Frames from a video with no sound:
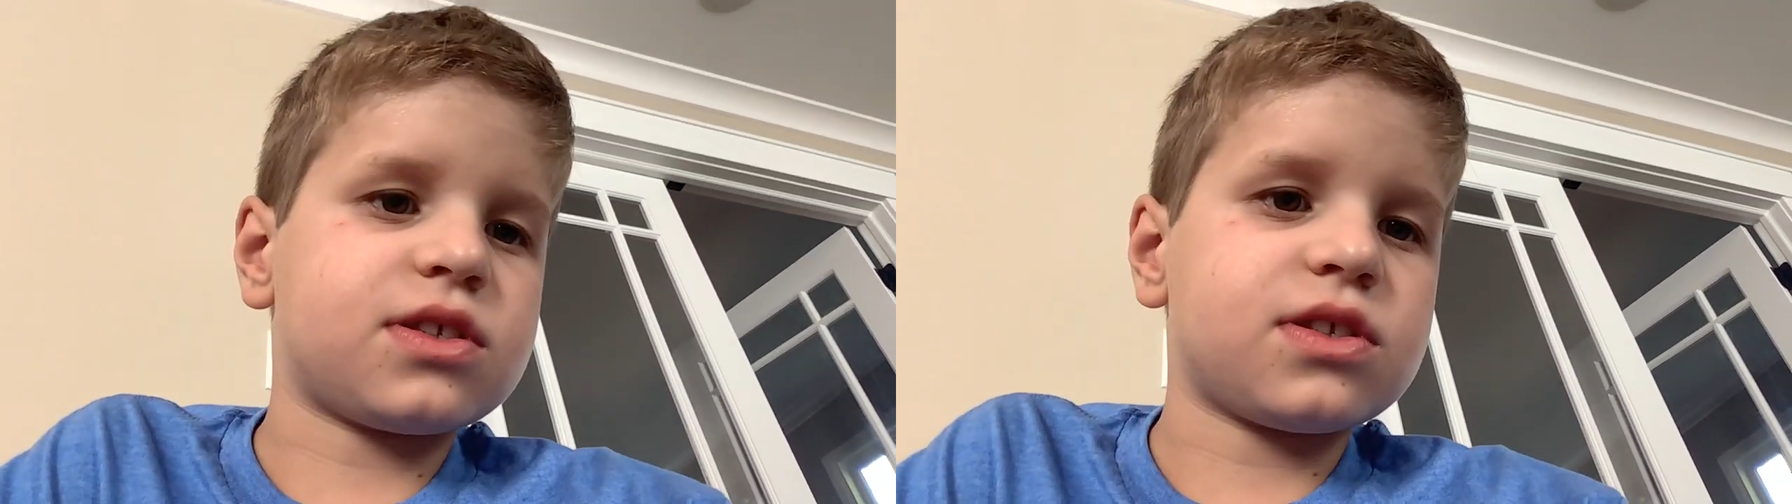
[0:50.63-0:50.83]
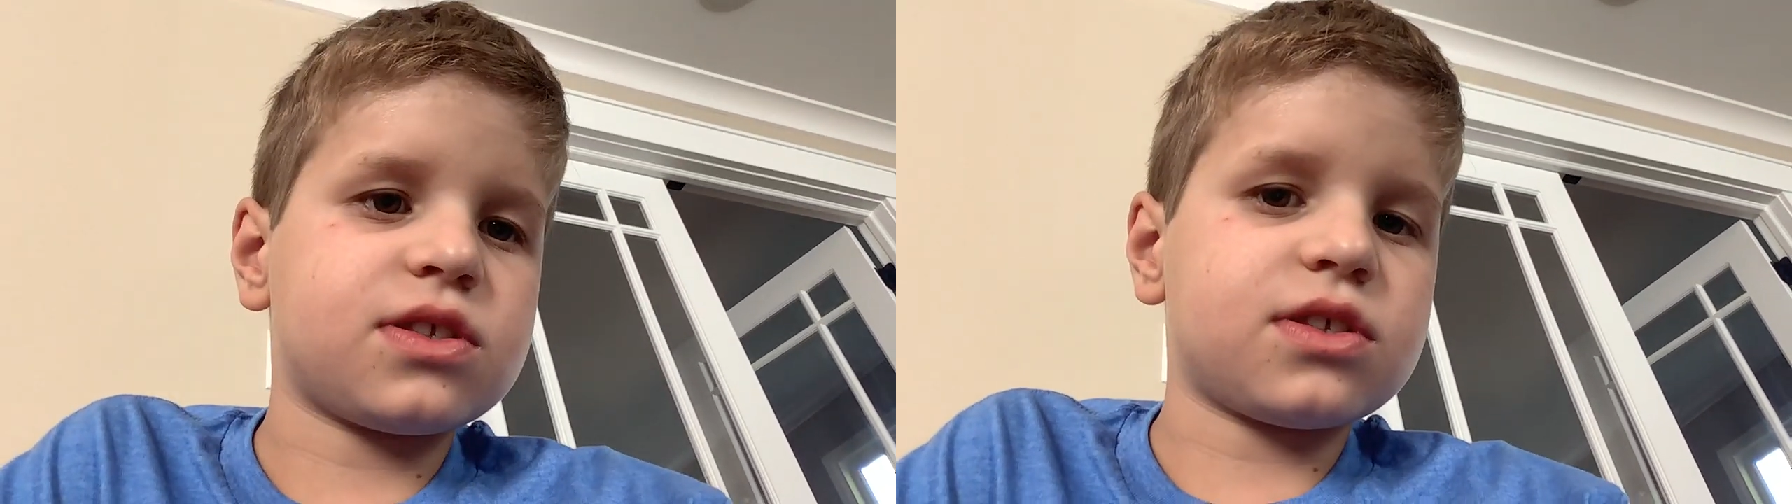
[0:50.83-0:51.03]

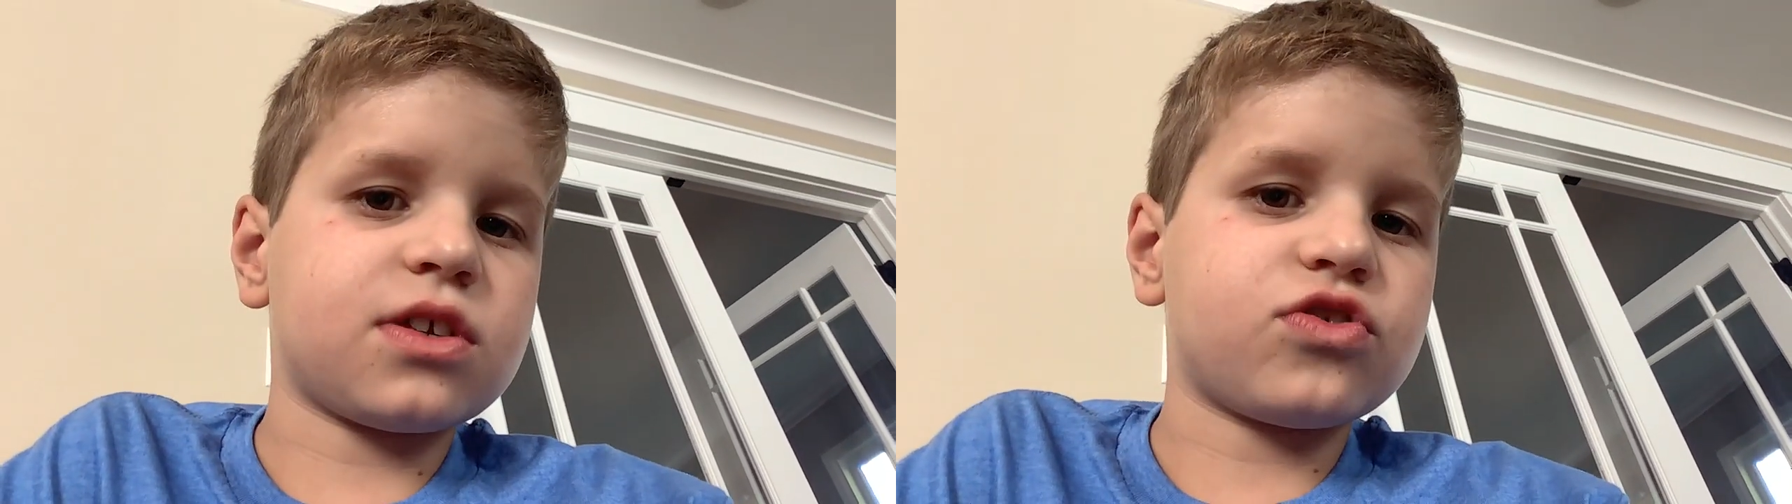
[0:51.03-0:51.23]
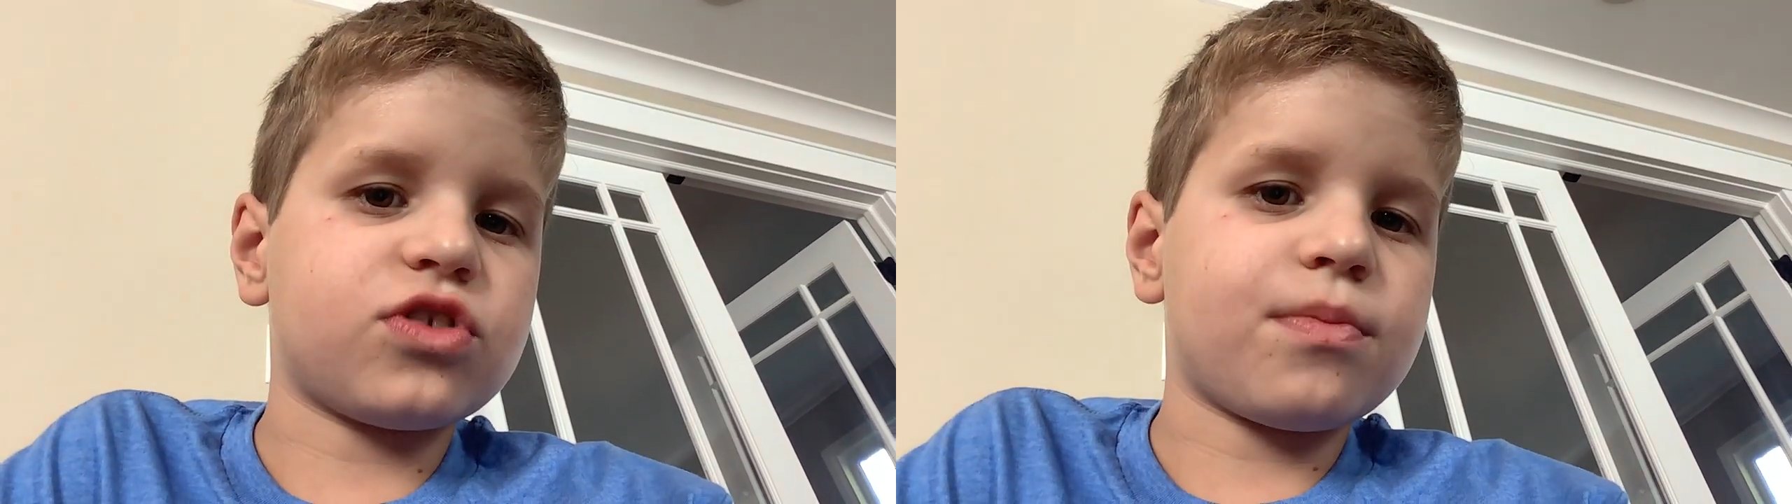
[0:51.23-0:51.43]

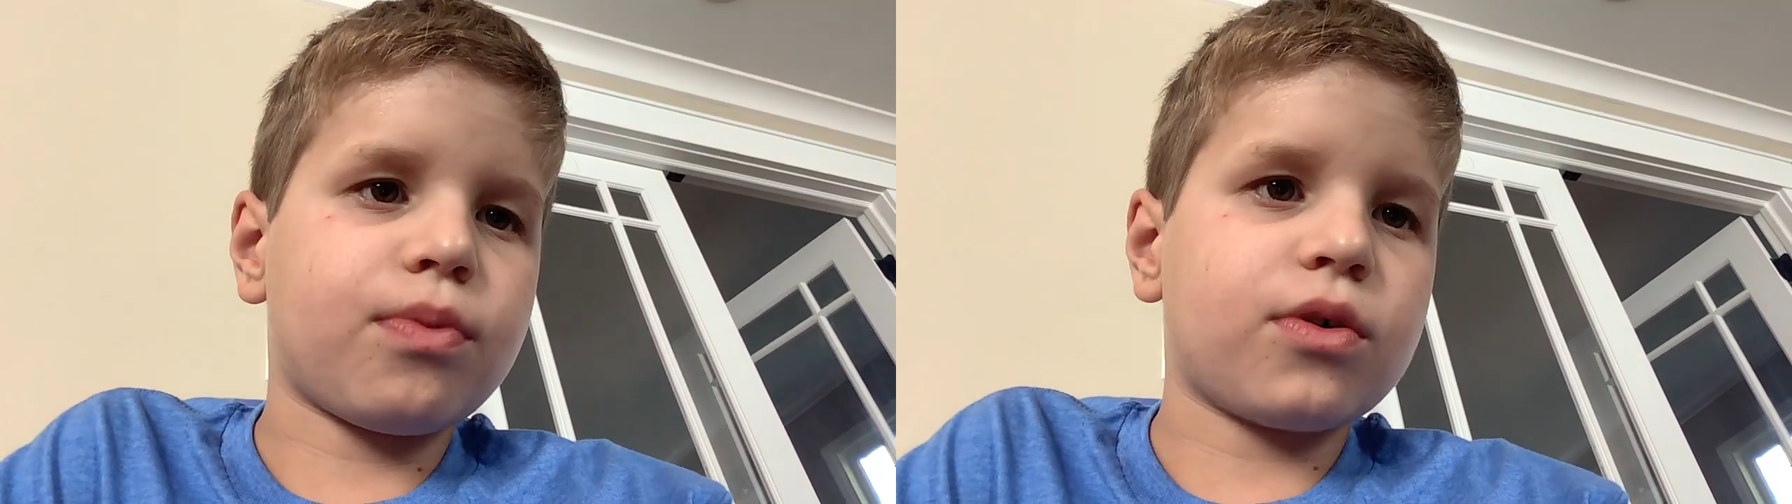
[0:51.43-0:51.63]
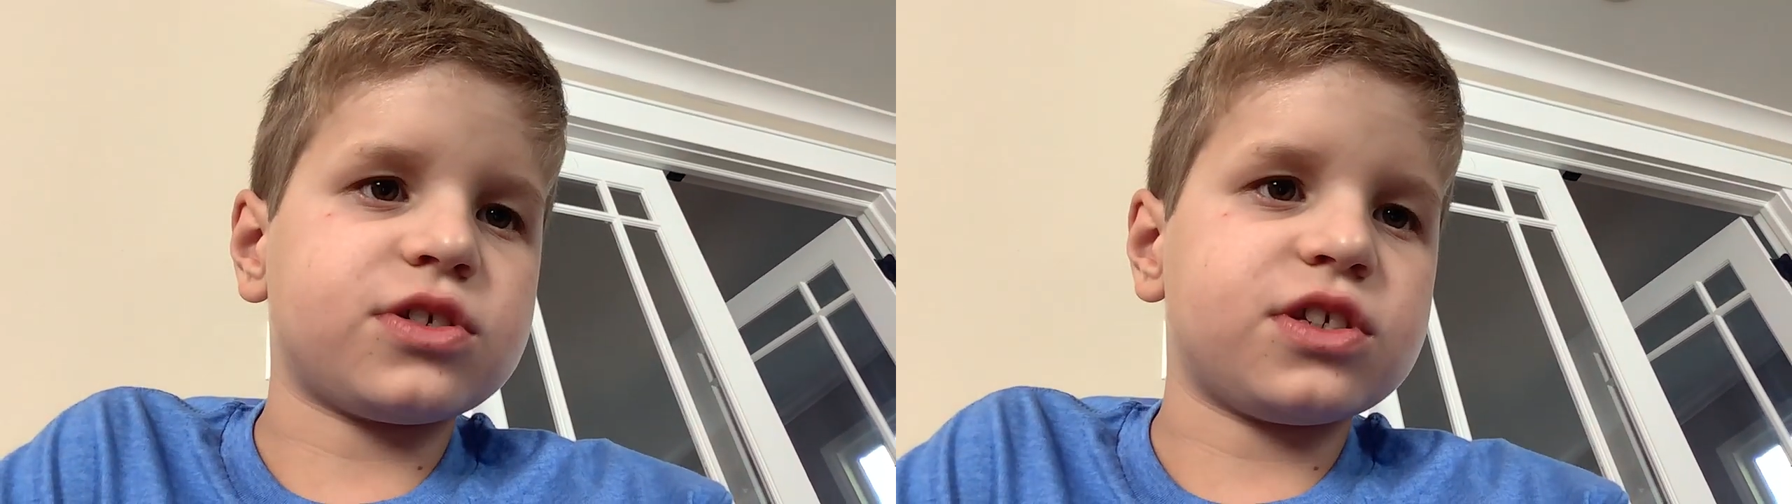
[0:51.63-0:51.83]
such an
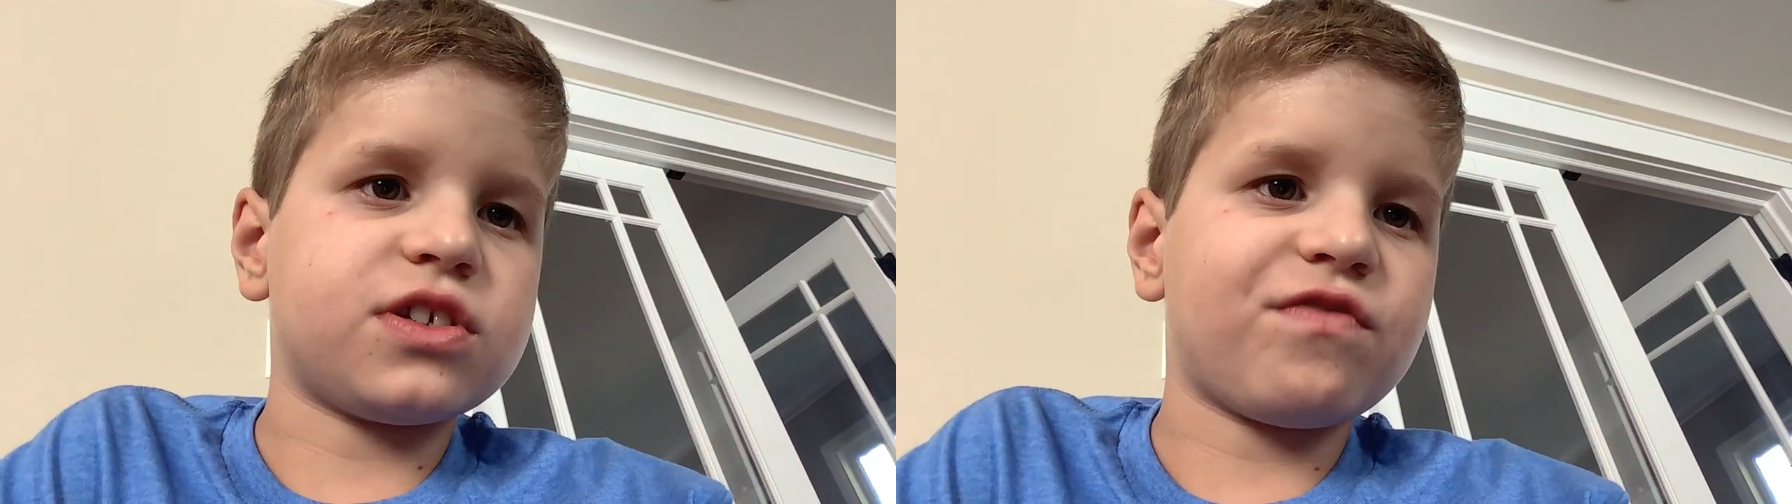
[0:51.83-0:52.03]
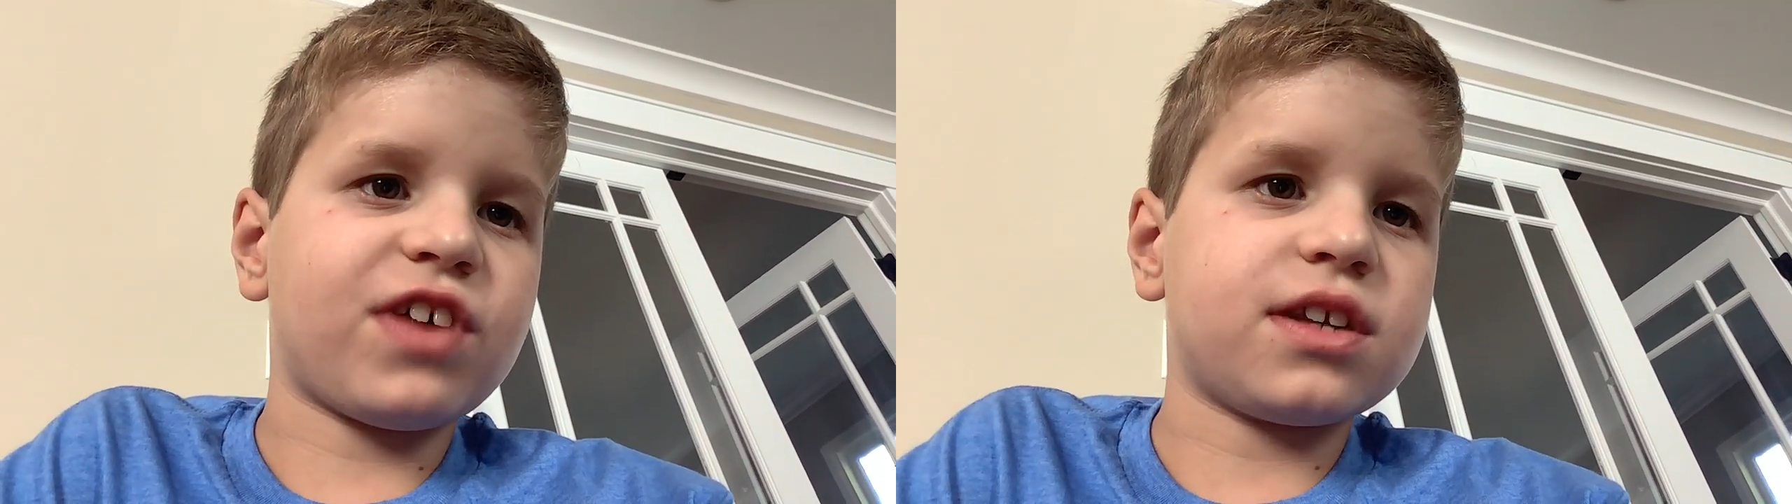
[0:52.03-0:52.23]
important
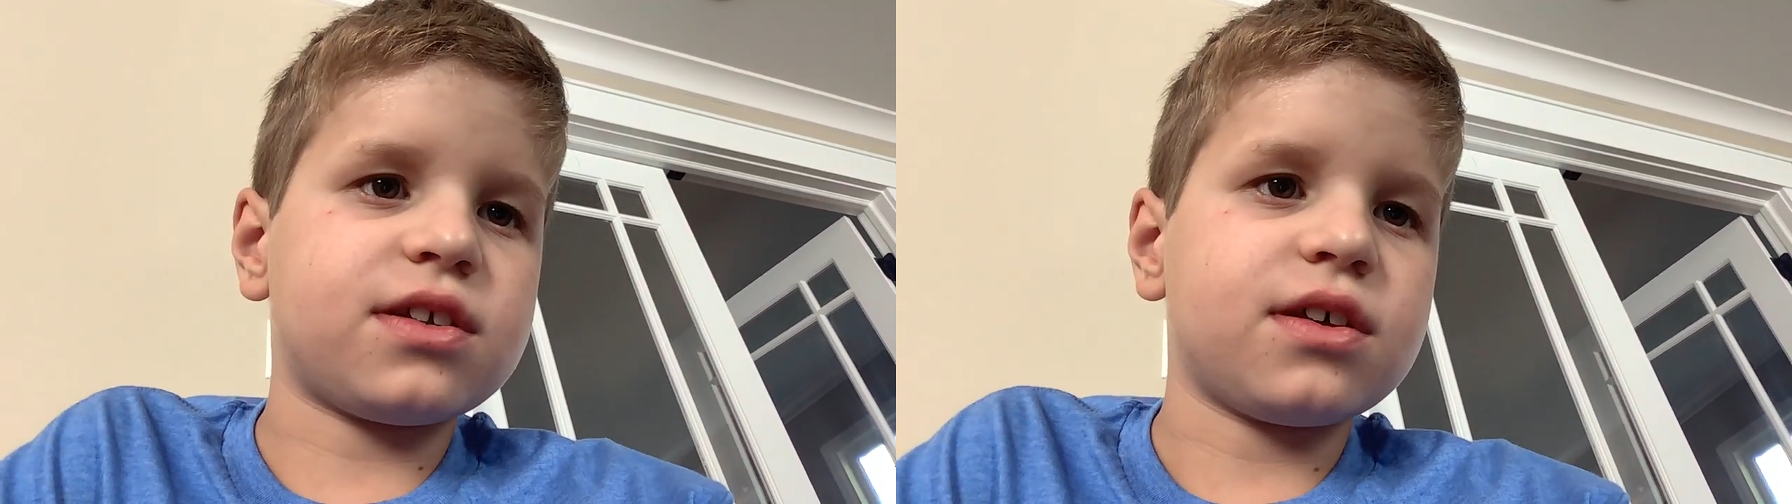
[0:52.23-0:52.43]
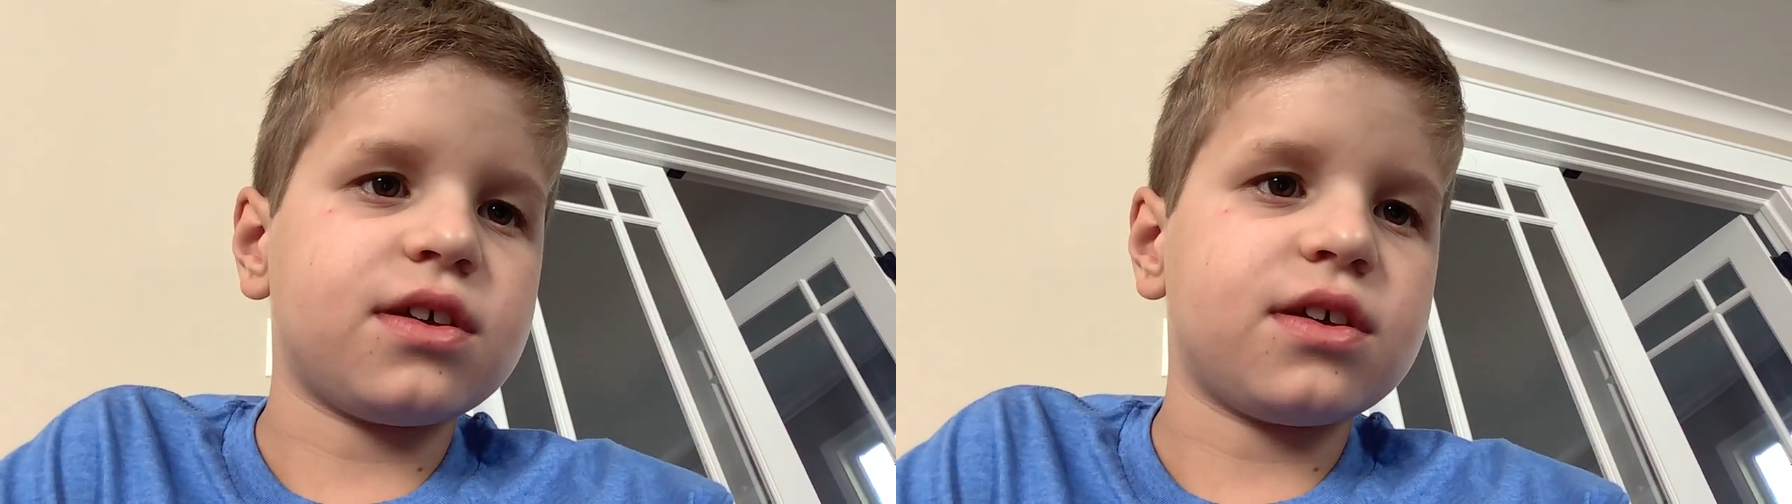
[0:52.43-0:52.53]
event.